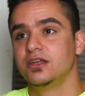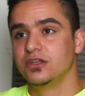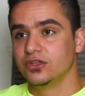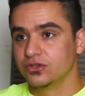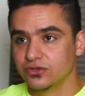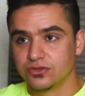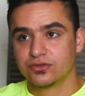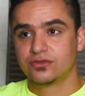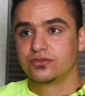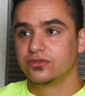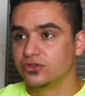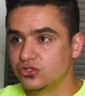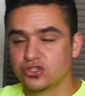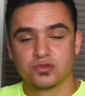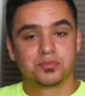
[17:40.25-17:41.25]
You're
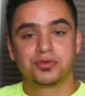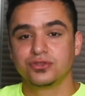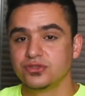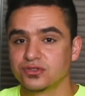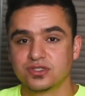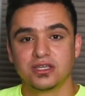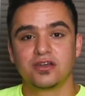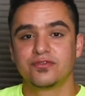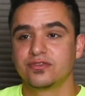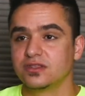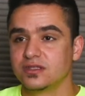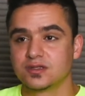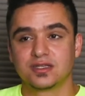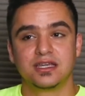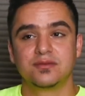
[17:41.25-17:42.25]
just putting yourself in
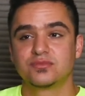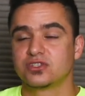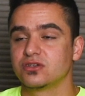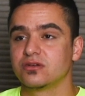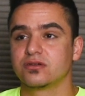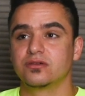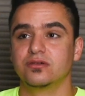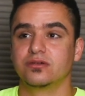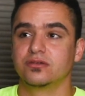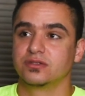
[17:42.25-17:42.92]
the same circle.